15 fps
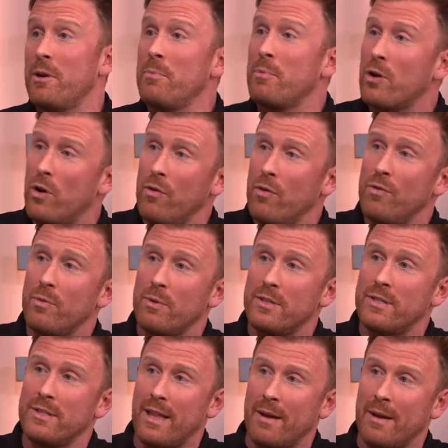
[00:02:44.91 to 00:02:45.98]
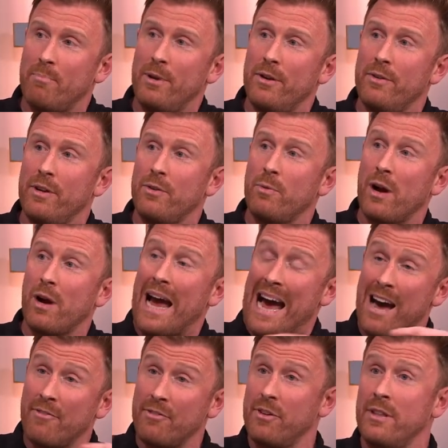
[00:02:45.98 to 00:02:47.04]
But COVID was that period where
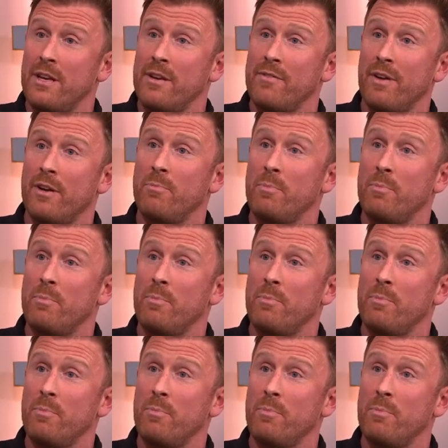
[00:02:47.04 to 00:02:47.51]
after the event,